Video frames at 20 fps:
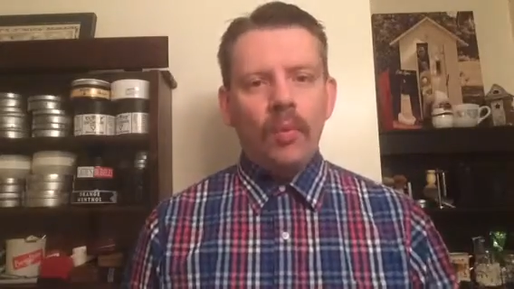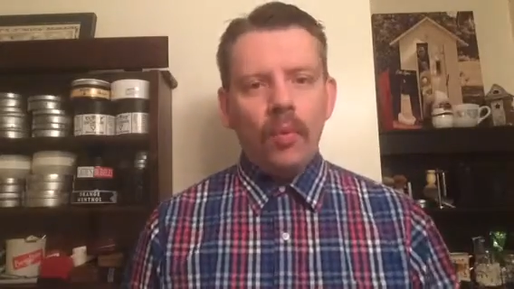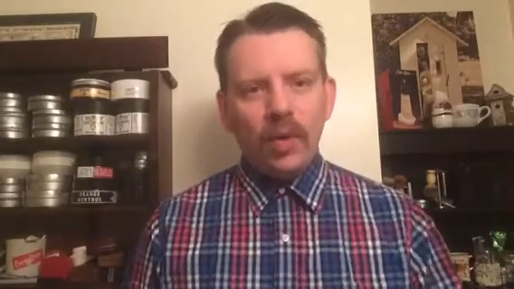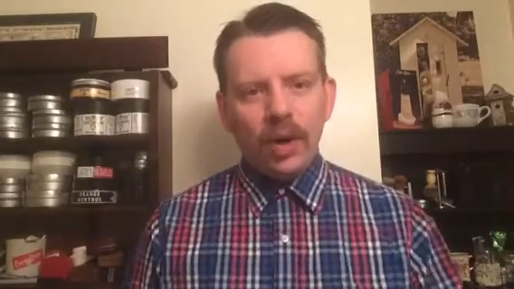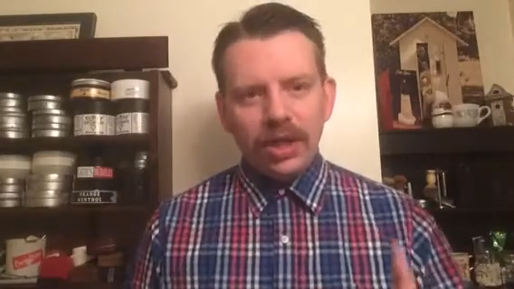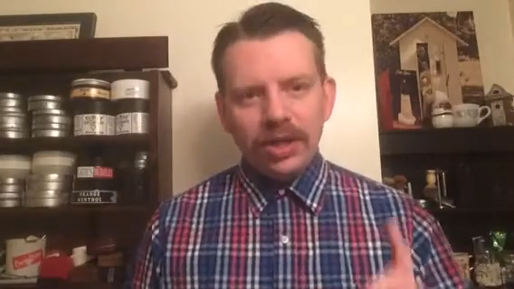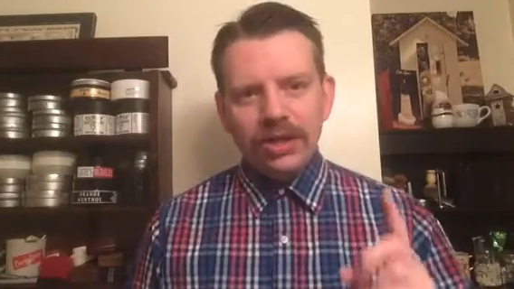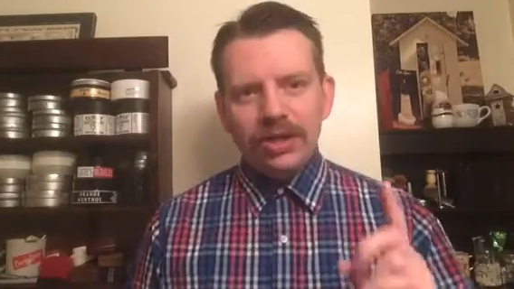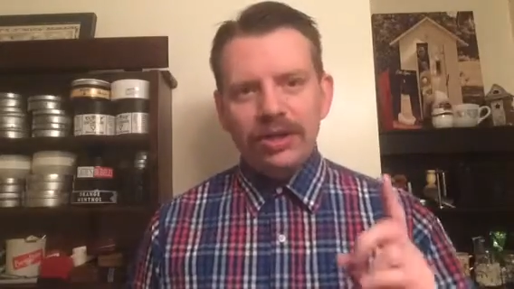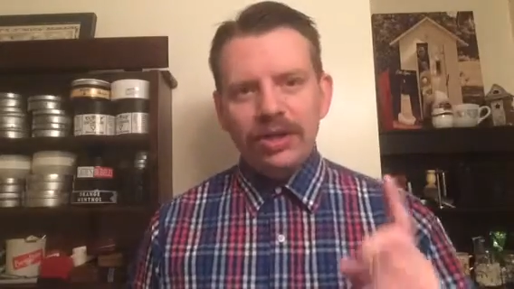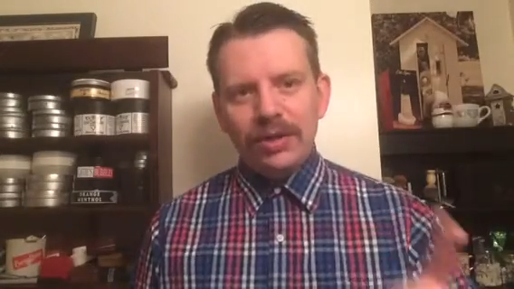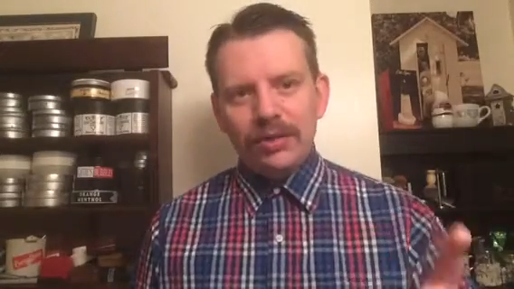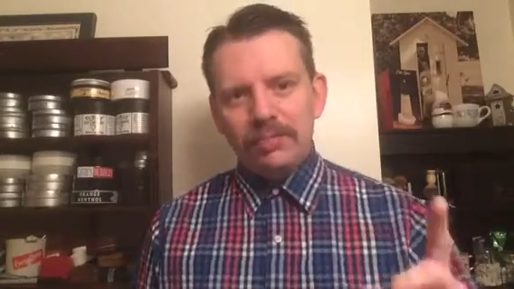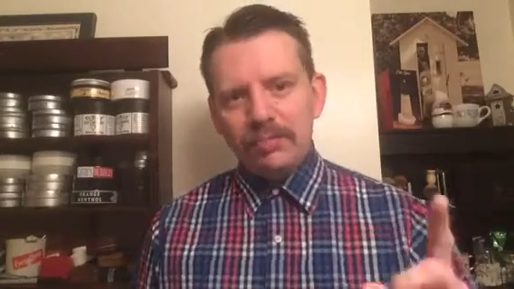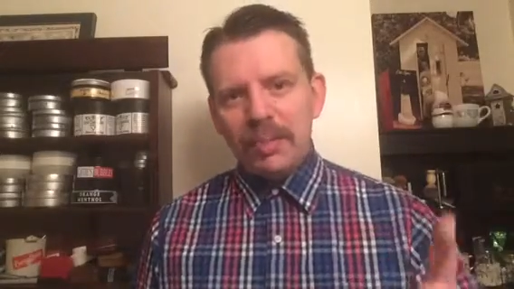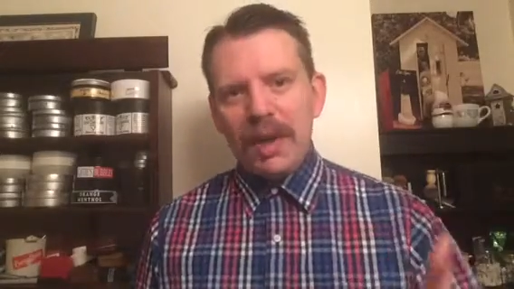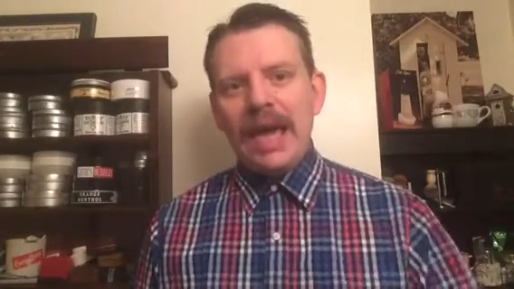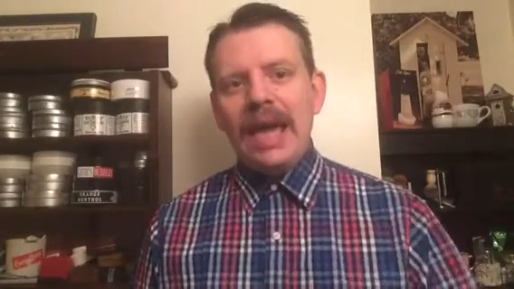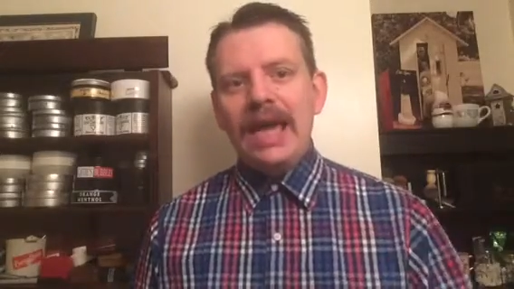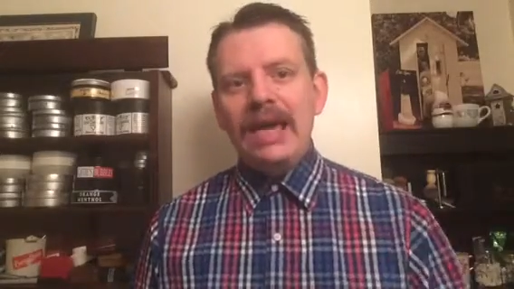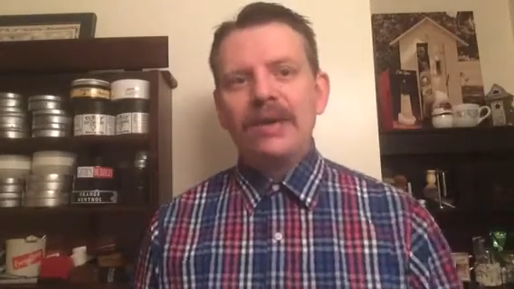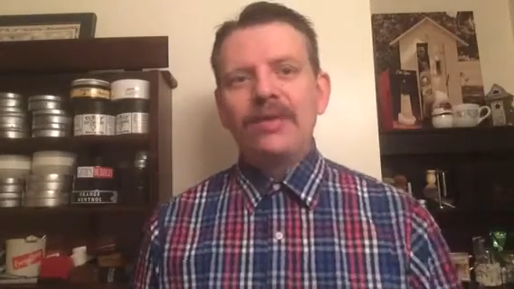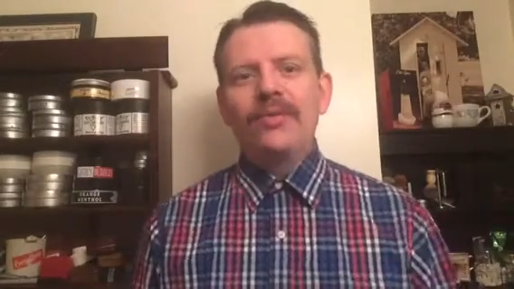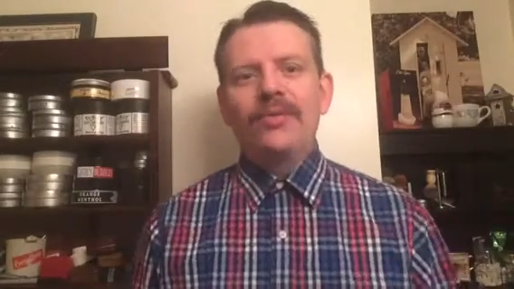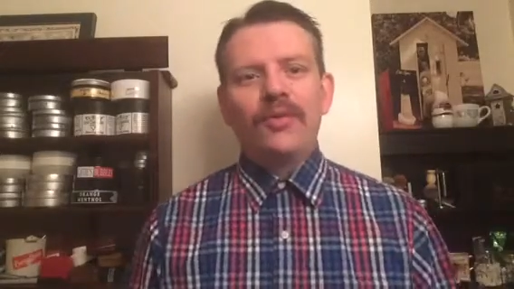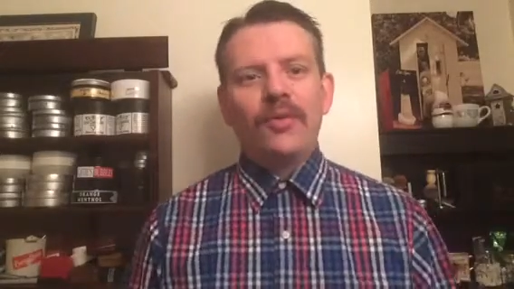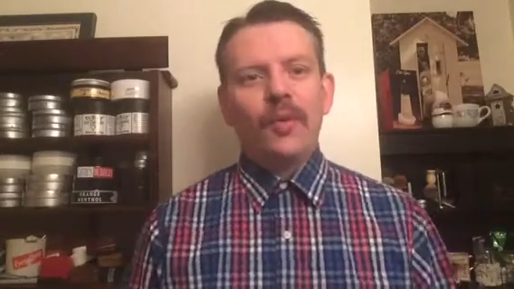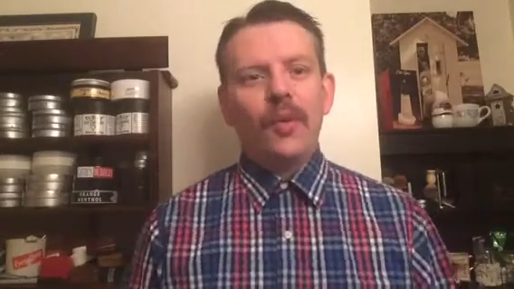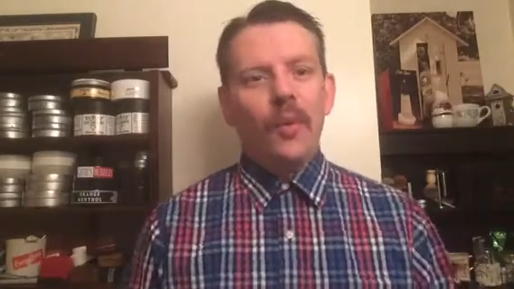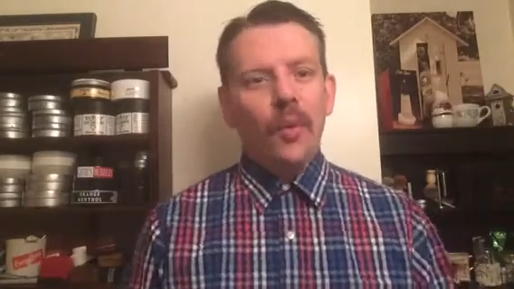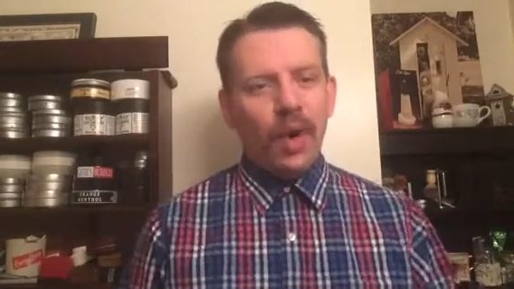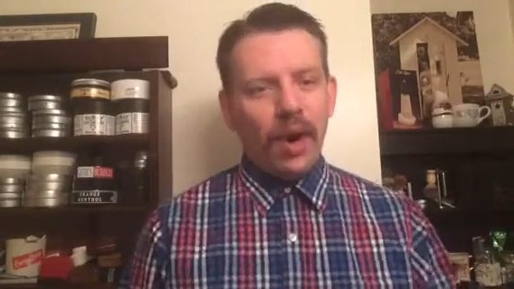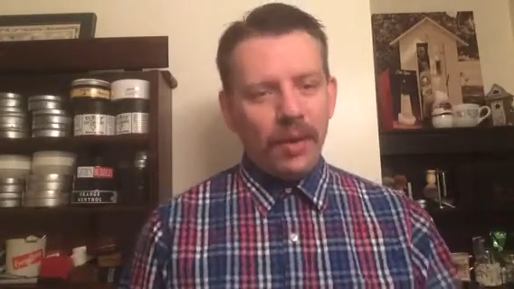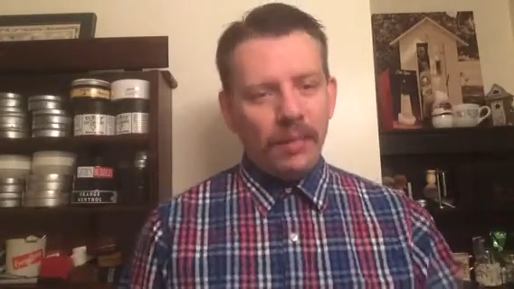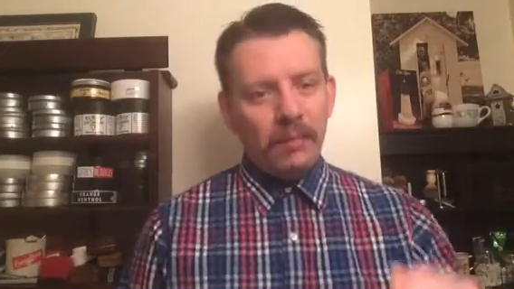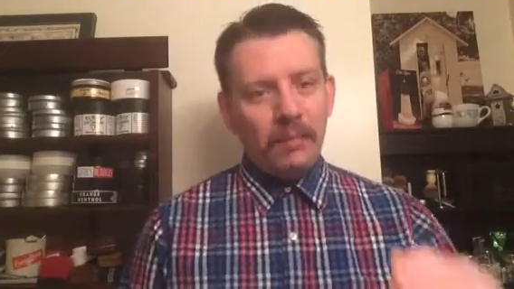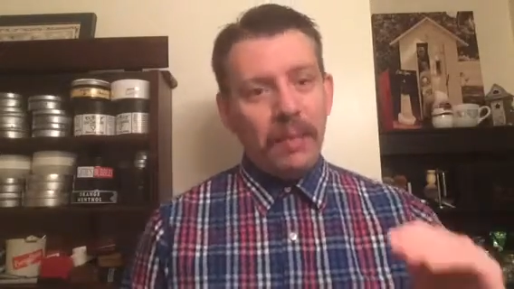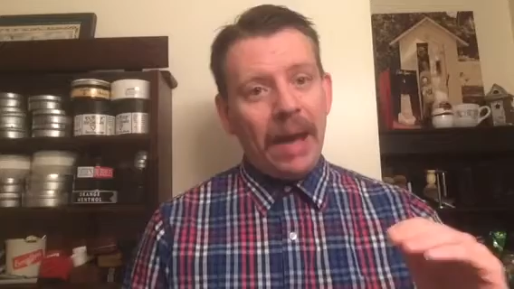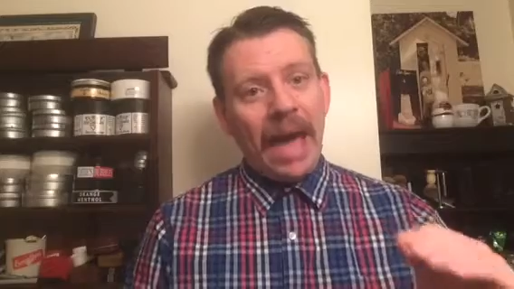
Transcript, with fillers: what you're paying for one